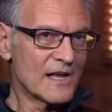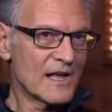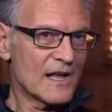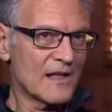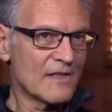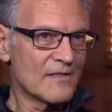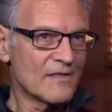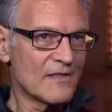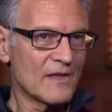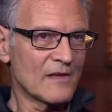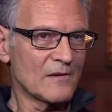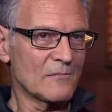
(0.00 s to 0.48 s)

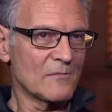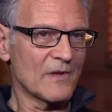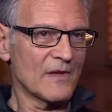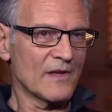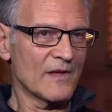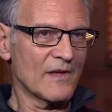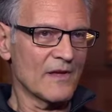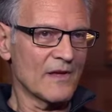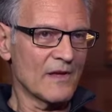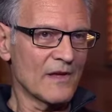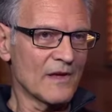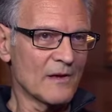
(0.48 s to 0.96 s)
and then
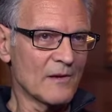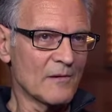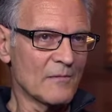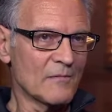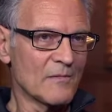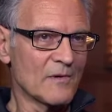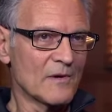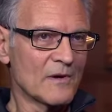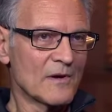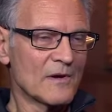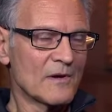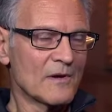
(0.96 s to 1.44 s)

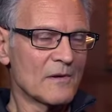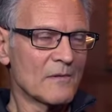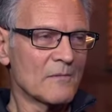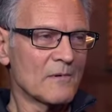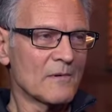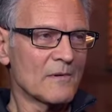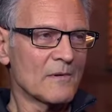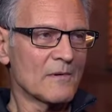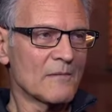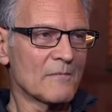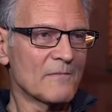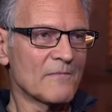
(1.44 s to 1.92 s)
became
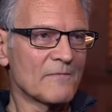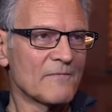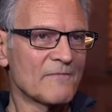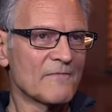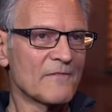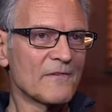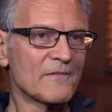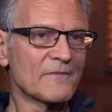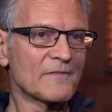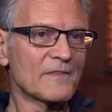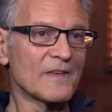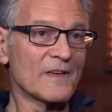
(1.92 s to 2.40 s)

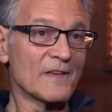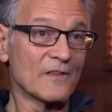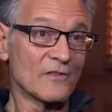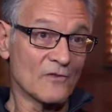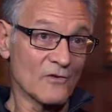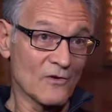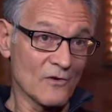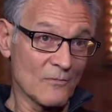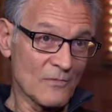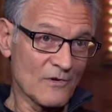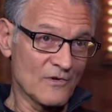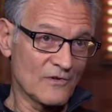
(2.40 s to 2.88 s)
15
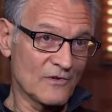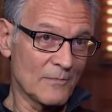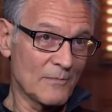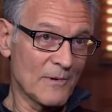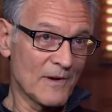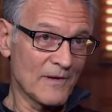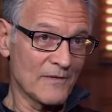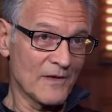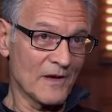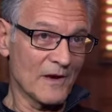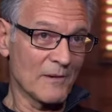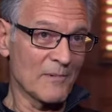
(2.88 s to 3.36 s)
tumors,
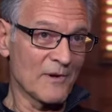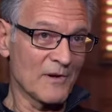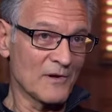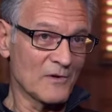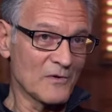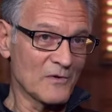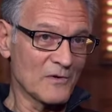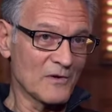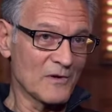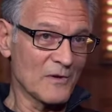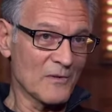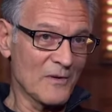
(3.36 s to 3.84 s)
depending upon
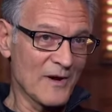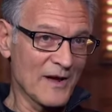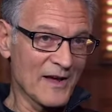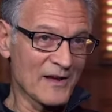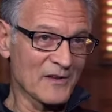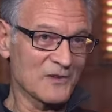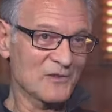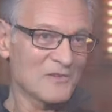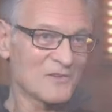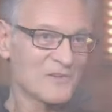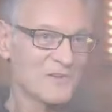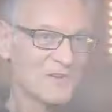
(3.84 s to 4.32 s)
who you
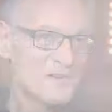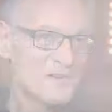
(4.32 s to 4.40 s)
asked.